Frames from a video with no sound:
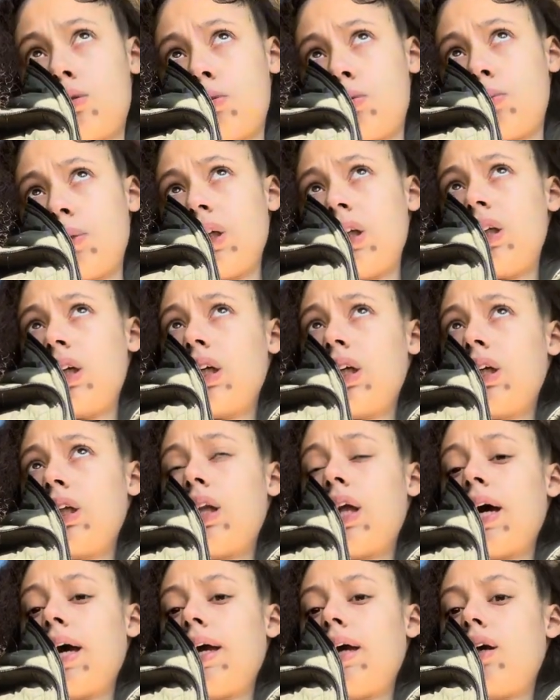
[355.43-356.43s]
We did
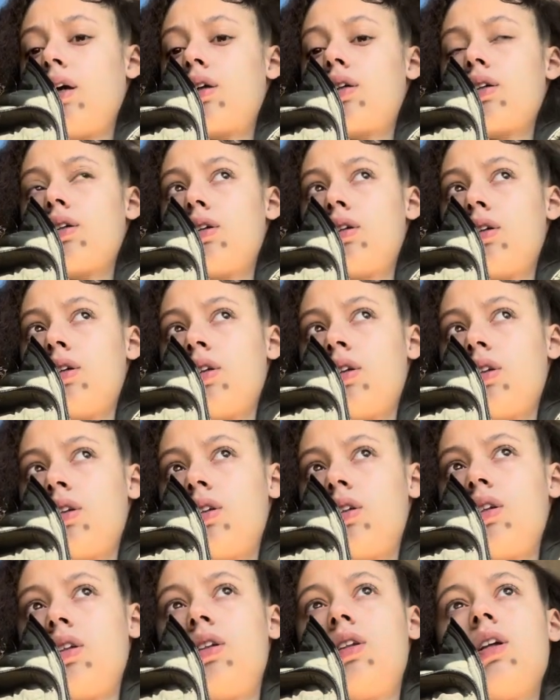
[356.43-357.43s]
like
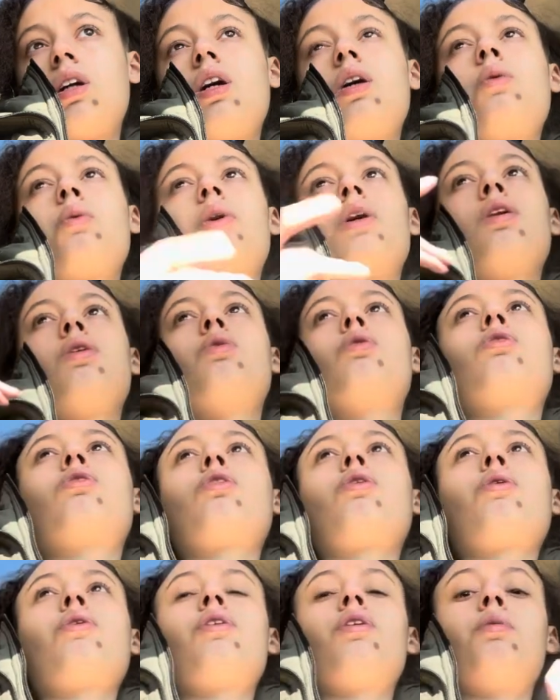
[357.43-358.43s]
the thing where you
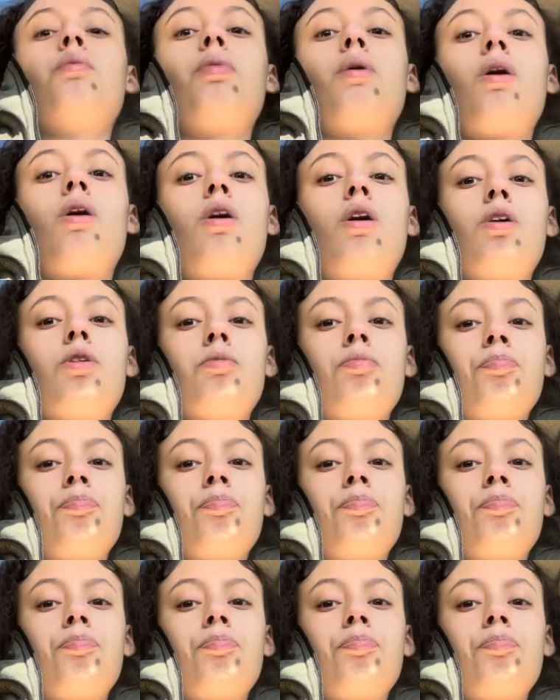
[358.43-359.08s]
throw the ball